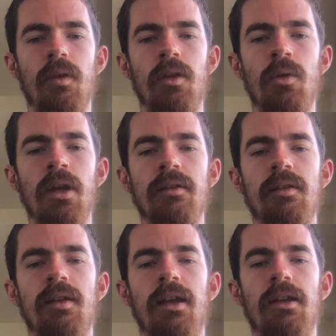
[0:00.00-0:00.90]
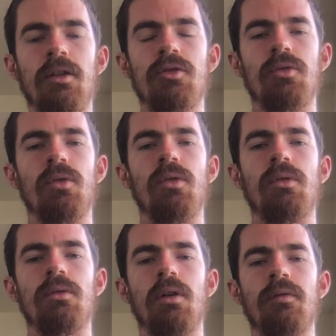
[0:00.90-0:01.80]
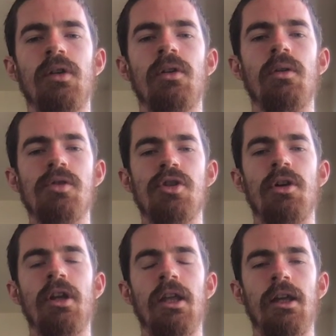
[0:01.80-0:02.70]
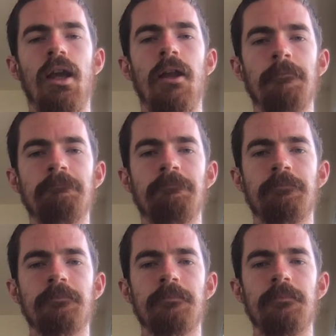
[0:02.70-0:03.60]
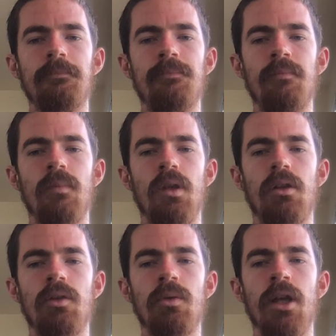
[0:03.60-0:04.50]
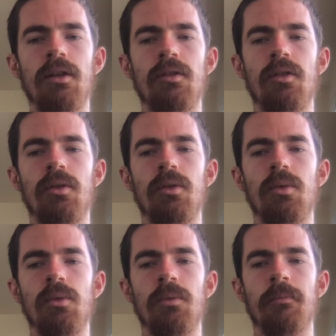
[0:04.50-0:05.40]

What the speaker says: You get to take control of your own journey again. You get to